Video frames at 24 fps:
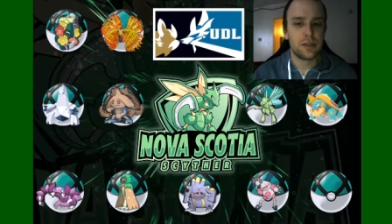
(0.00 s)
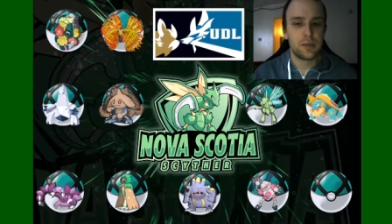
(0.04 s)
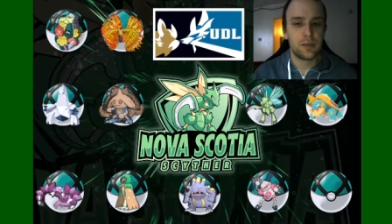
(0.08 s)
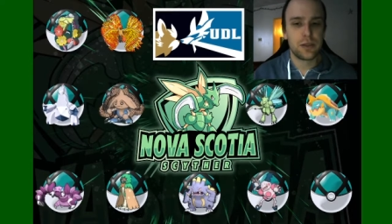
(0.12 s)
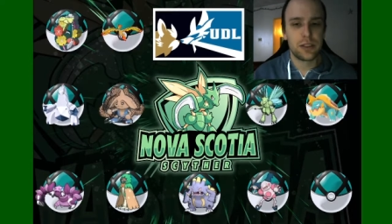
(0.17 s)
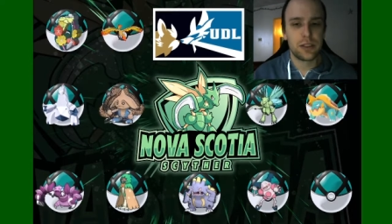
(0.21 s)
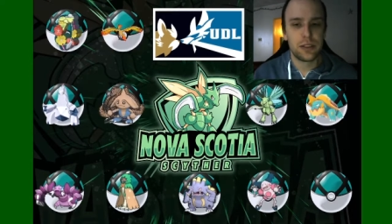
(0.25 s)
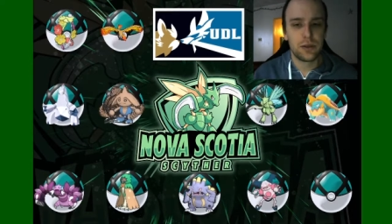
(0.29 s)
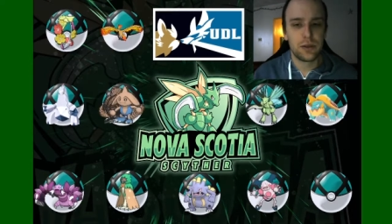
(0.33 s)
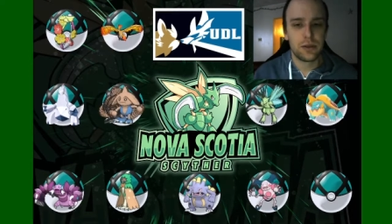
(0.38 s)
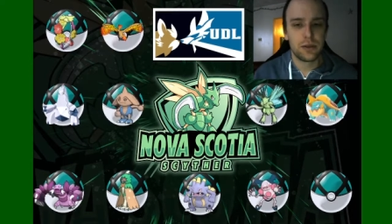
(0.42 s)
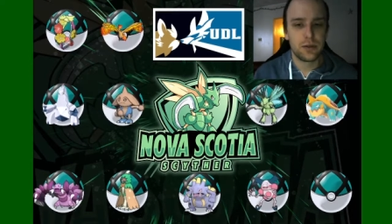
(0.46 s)
which
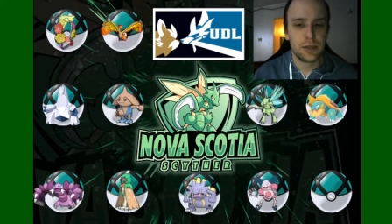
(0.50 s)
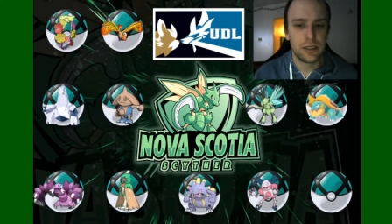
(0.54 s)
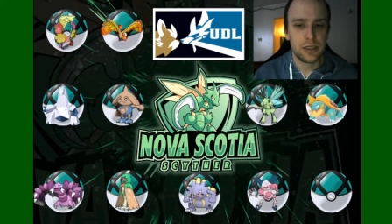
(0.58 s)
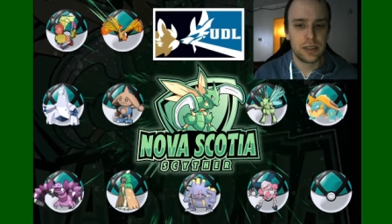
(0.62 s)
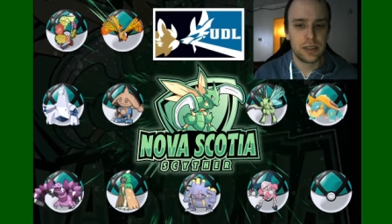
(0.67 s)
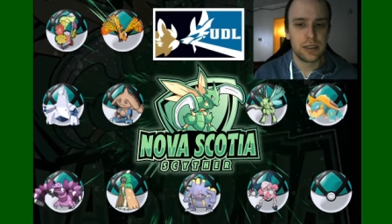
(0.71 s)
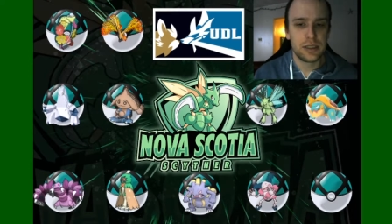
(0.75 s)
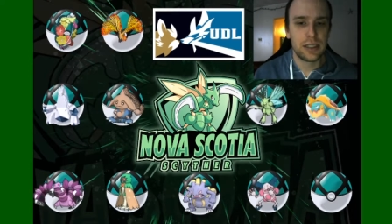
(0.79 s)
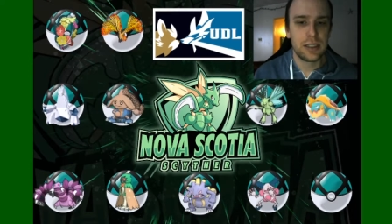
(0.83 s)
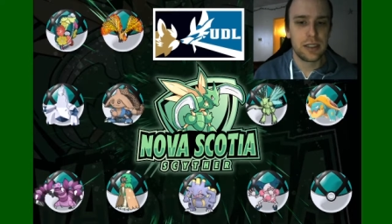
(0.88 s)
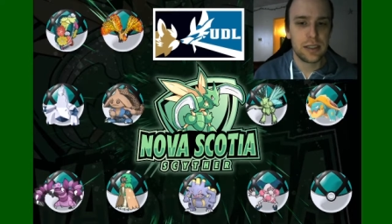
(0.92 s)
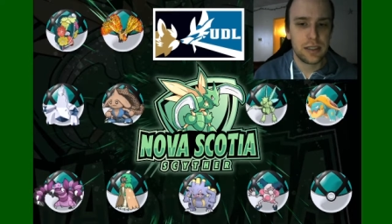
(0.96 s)
was really
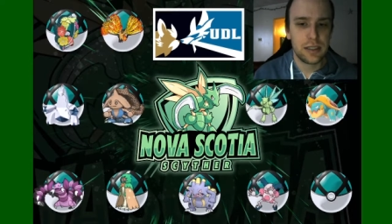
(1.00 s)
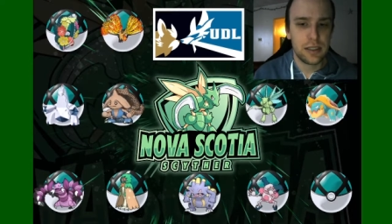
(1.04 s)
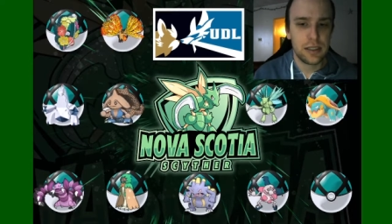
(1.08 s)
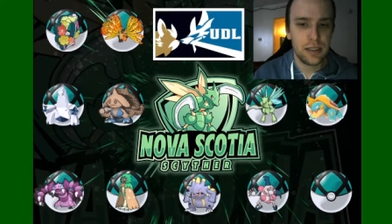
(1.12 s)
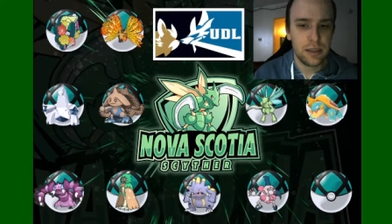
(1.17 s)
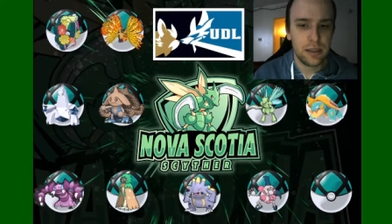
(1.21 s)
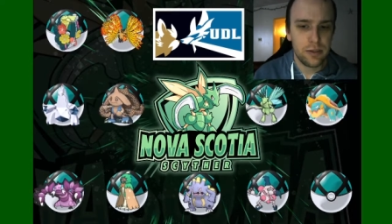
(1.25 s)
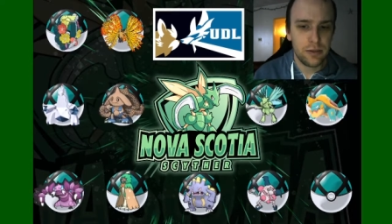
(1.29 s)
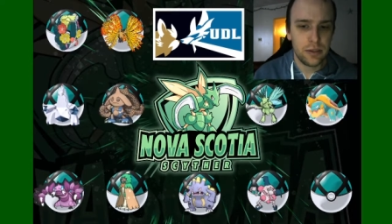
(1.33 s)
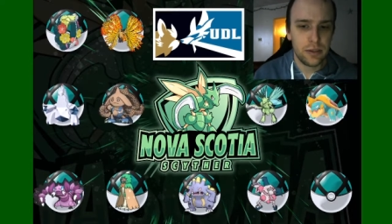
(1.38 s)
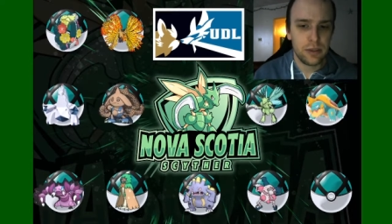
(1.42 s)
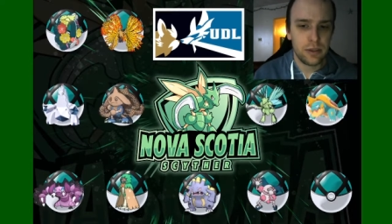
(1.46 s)
nice
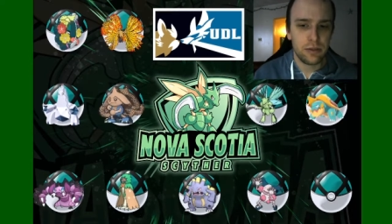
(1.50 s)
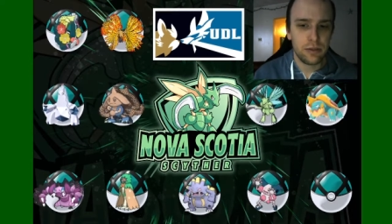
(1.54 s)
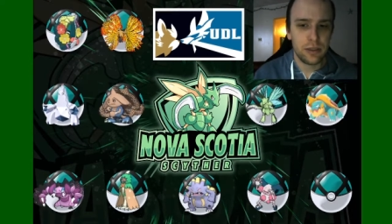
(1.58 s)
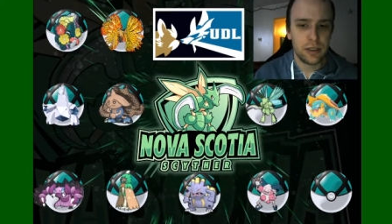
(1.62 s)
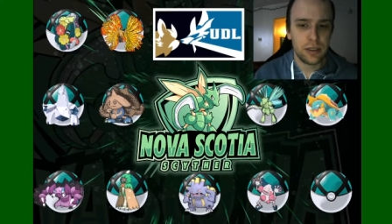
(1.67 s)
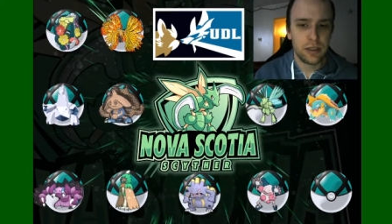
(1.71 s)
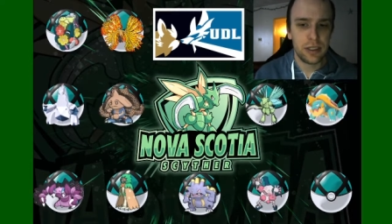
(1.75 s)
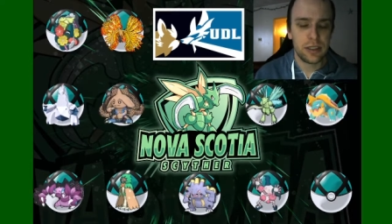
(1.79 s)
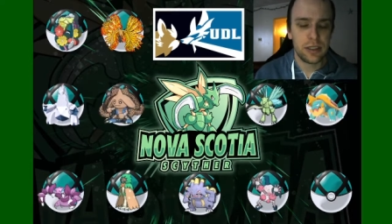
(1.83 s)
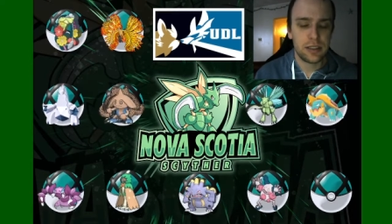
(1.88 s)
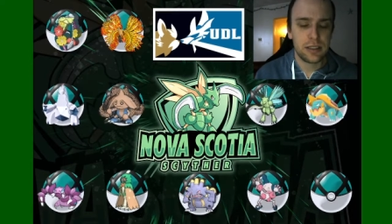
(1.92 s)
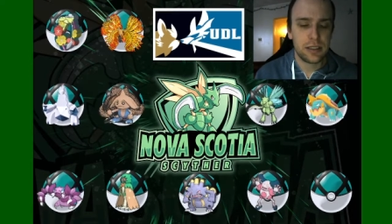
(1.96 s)

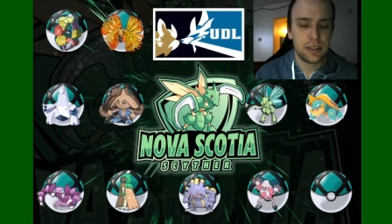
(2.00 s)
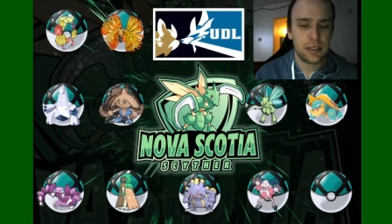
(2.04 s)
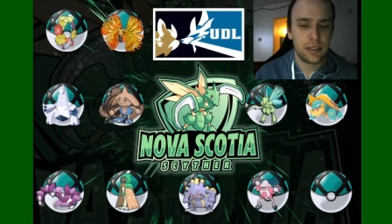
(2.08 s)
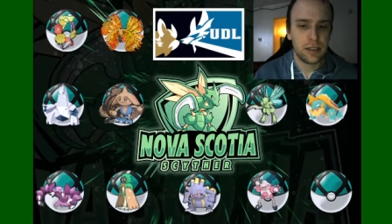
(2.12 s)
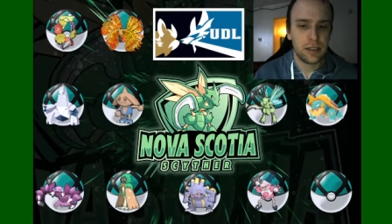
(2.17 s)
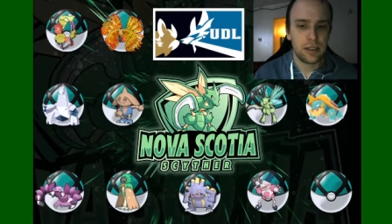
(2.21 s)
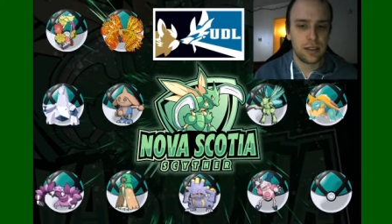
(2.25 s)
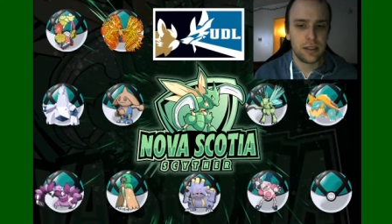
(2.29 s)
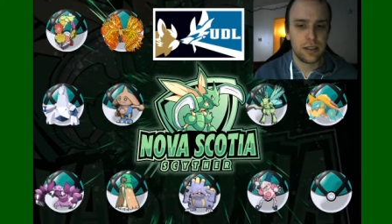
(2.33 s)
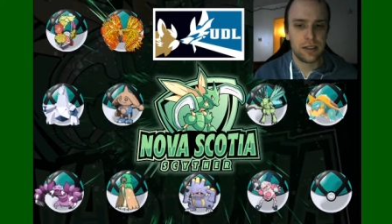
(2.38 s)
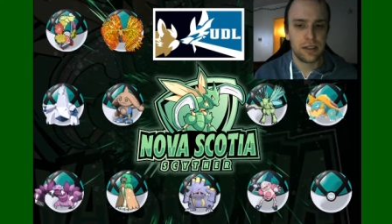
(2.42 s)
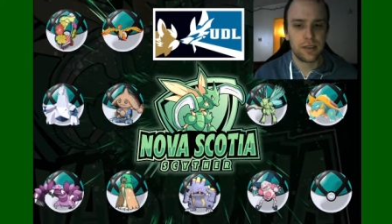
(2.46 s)

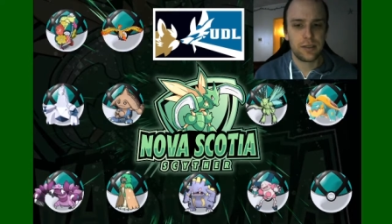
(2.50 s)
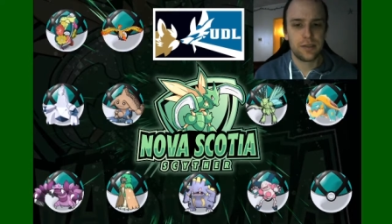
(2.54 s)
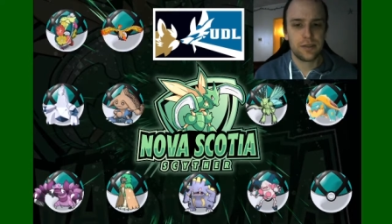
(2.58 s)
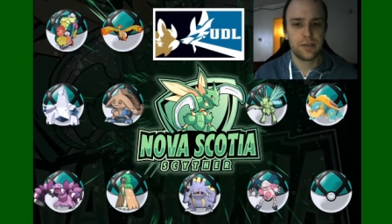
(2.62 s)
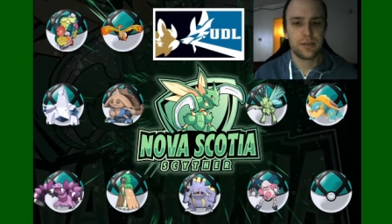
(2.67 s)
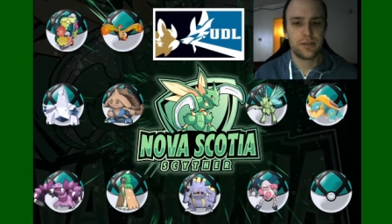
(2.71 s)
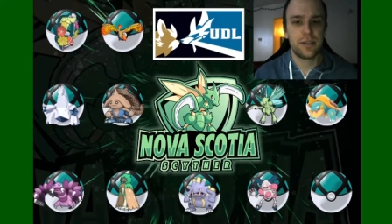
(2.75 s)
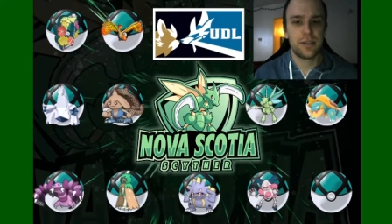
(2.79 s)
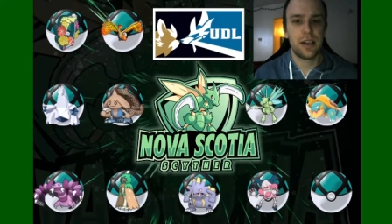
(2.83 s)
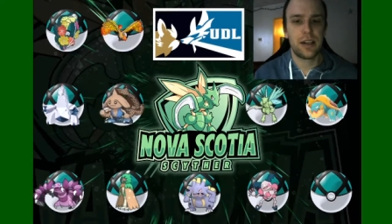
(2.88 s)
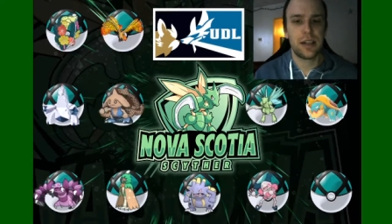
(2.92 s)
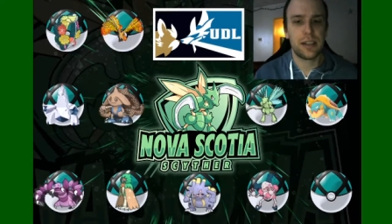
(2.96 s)
to
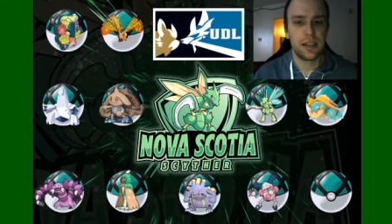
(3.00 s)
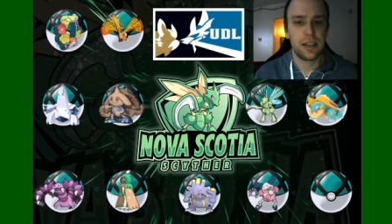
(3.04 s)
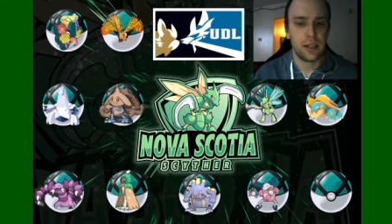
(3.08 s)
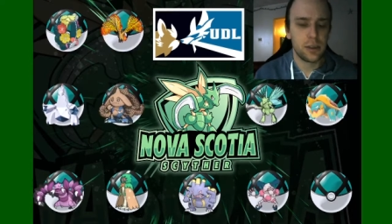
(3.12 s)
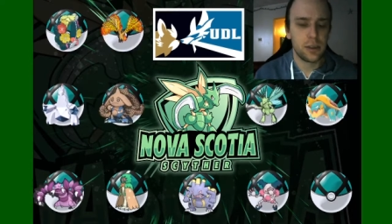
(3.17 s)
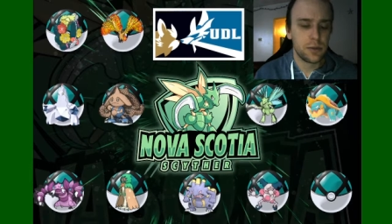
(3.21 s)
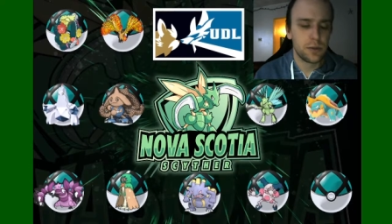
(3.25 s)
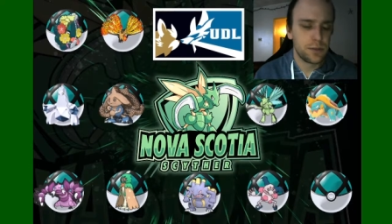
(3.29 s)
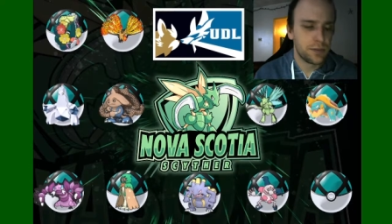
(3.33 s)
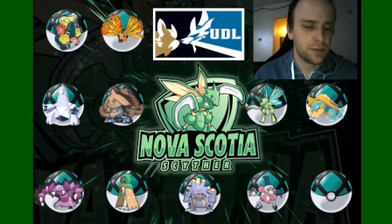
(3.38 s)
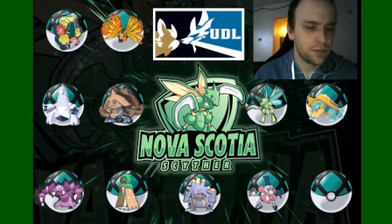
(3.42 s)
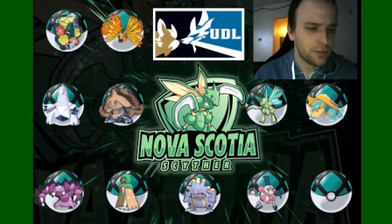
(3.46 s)
find
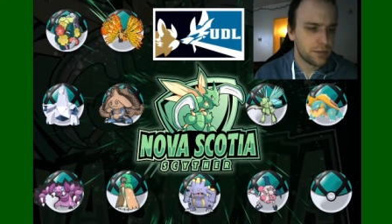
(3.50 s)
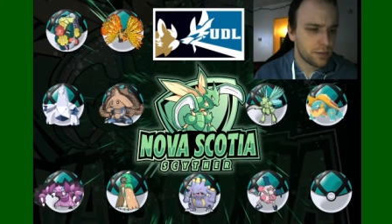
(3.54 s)
out